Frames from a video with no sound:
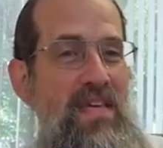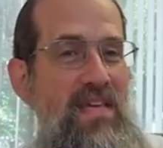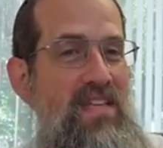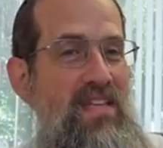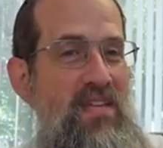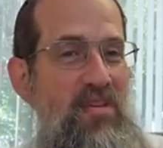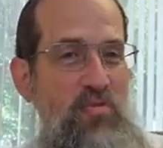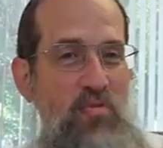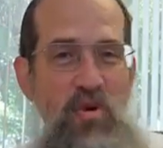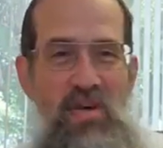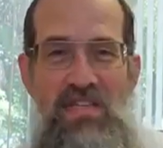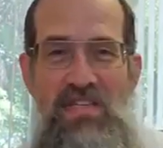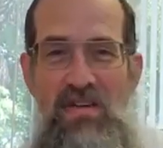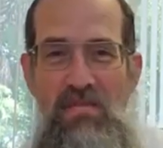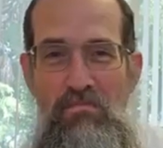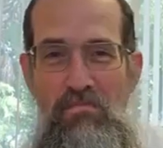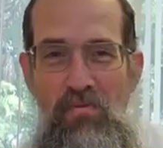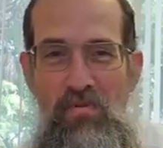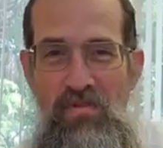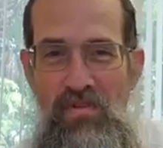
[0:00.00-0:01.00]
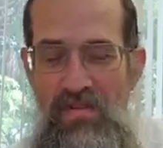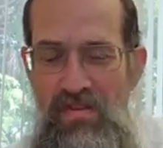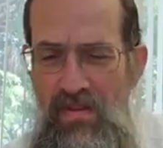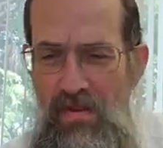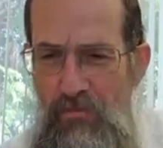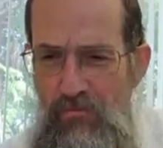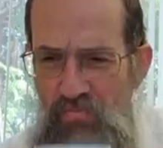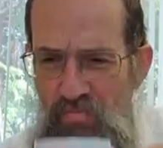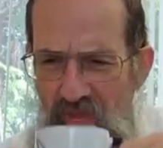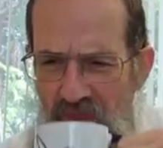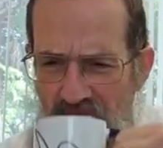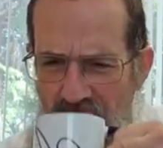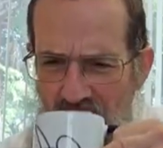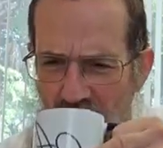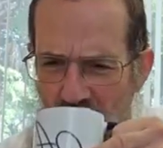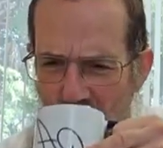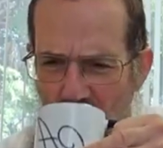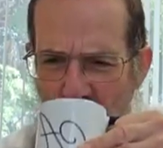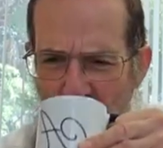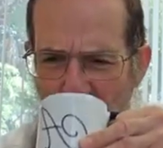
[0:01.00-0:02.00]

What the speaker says: Yiddish? Why is it important? Now,